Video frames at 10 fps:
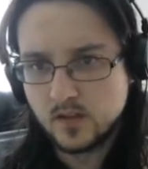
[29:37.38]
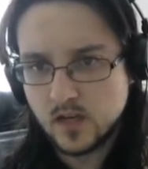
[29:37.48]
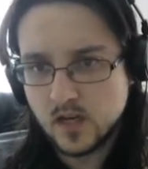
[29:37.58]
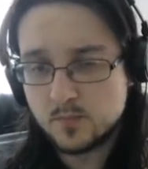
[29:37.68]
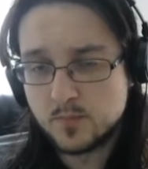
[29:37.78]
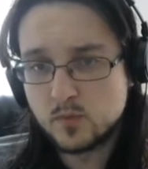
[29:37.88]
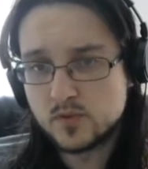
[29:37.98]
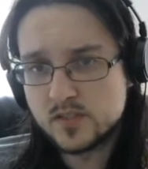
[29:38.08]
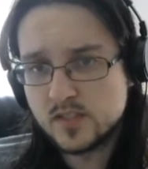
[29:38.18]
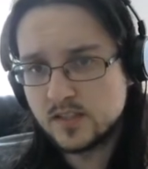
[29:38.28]
But we'll
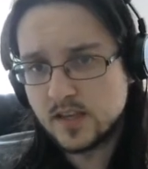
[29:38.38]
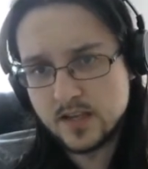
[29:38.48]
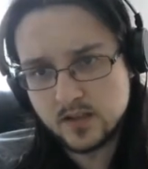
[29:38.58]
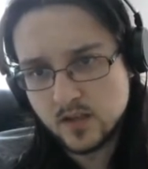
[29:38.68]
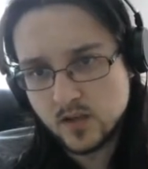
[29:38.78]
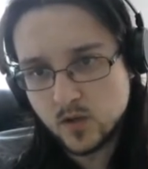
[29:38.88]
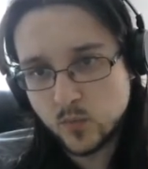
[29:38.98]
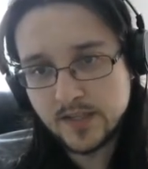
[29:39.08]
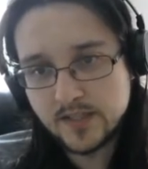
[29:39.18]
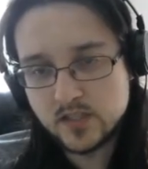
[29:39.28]
see that
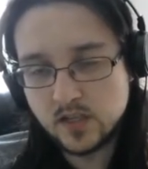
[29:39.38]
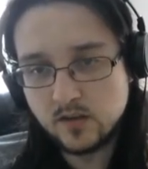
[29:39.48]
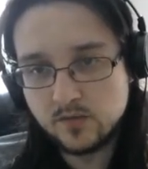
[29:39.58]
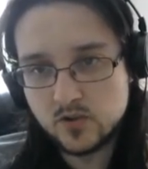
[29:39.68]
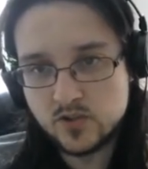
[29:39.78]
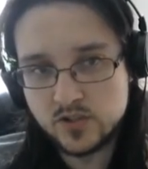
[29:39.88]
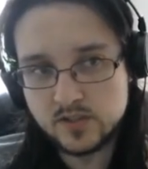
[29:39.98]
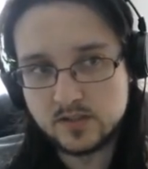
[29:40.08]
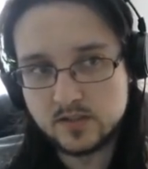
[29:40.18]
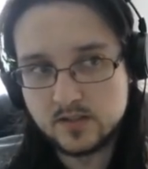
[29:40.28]
white's
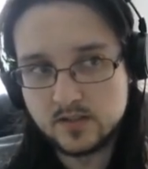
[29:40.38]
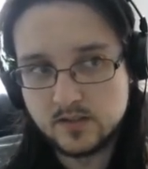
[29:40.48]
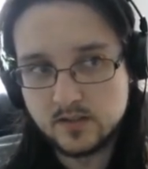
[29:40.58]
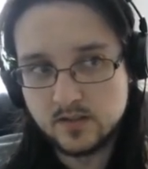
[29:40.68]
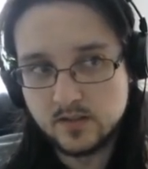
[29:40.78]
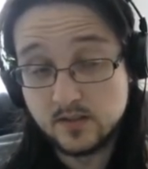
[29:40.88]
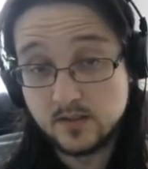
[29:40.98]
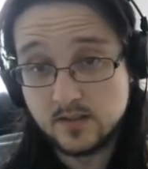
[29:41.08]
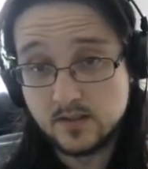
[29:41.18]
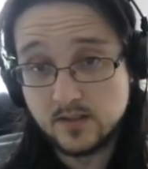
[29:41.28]
conversion
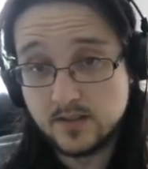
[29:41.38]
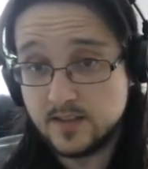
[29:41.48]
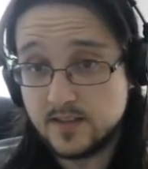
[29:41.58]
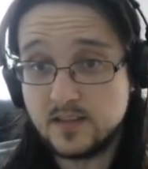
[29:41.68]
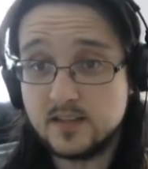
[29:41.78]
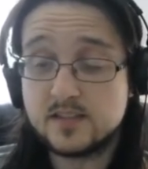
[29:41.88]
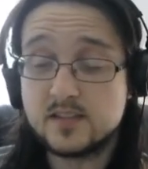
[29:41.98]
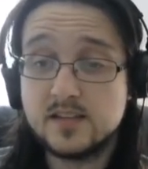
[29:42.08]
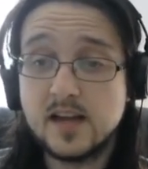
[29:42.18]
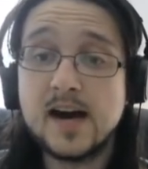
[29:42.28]

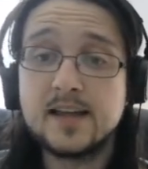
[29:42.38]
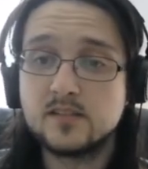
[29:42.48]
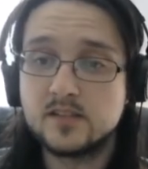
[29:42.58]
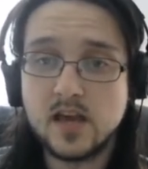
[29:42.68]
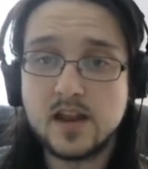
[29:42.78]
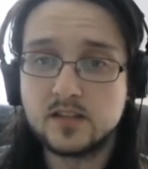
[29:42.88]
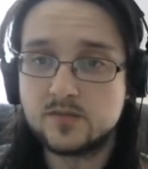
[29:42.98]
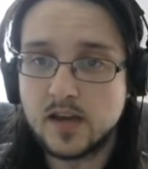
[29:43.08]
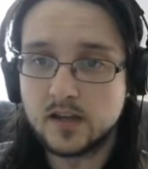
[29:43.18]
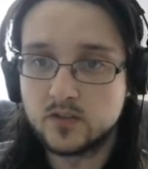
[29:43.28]
is not
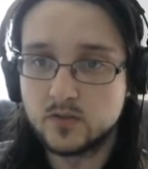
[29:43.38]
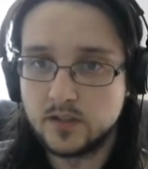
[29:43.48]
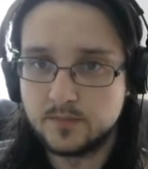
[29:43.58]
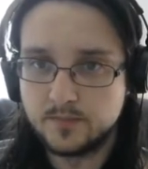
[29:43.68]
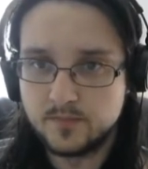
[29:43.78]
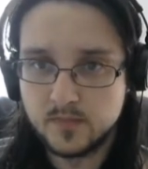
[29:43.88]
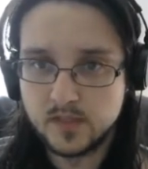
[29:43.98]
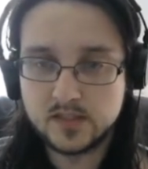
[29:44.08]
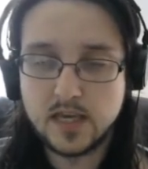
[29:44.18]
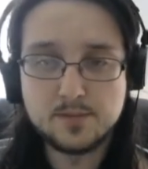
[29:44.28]
satisfactory.
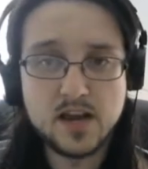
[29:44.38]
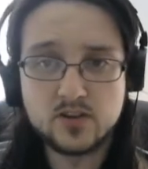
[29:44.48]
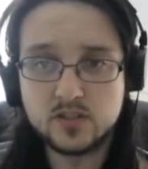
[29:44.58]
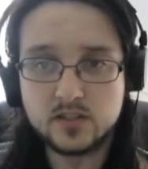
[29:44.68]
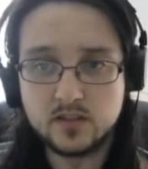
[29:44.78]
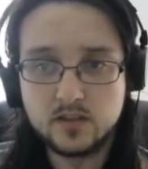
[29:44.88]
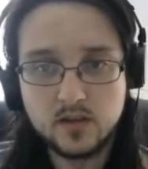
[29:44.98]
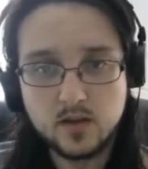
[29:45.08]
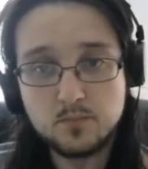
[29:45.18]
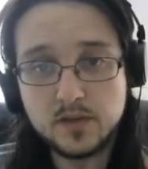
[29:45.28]
This game actually
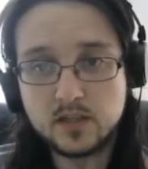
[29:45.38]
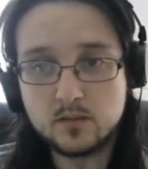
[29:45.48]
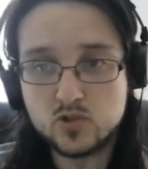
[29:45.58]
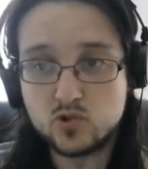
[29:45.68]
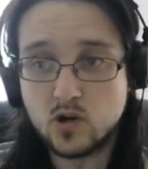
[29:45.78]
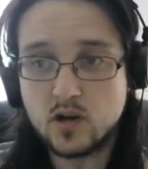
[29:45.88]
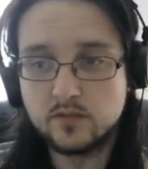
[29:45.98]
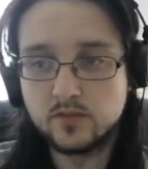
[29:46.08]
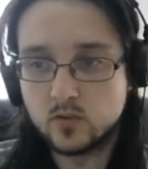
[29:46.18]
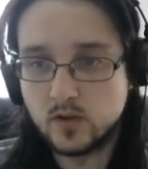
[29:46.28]
becomes
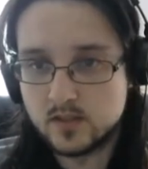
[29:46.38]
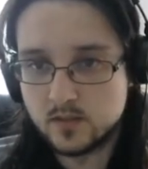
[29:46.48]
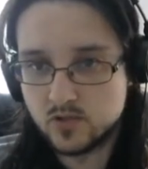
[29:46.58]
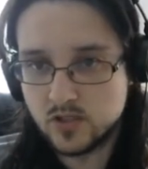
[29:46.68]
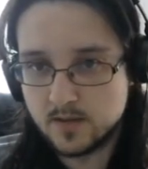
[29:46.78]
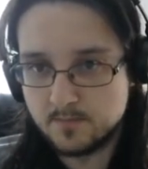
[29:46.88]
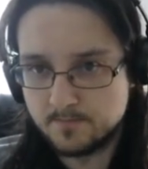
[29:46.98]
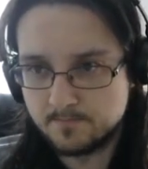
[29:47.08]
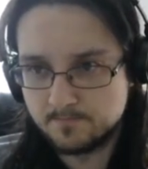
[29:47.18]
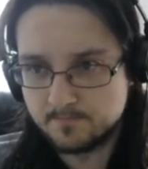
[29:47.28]
drawn for quite some time.
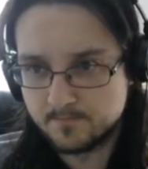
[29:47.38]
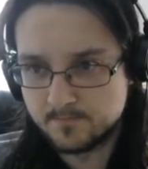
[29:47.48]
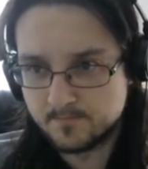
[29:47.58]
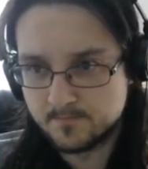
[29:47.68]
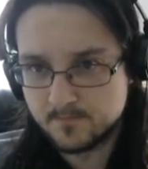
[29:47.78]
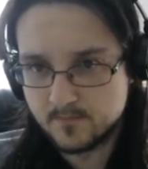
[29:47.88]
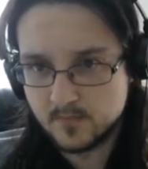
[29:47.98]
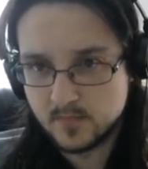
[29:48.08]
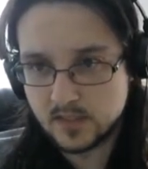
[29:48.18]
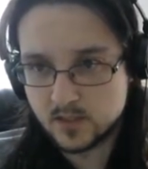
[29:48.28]

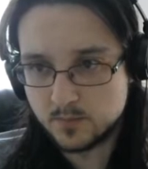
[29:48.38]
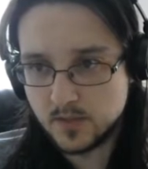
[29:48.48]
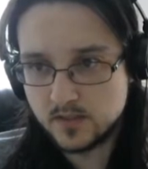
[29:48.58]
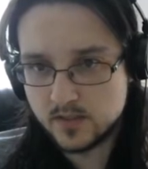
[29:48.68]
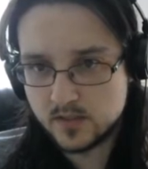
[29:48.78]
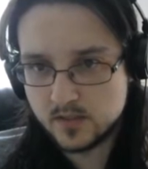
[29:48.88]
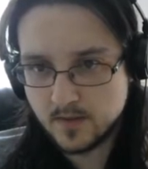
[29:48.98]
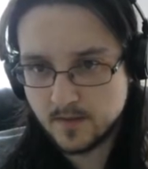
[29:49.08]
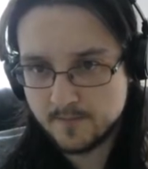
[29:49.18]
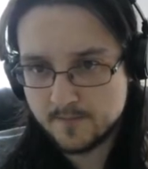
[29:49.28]
That's a piece.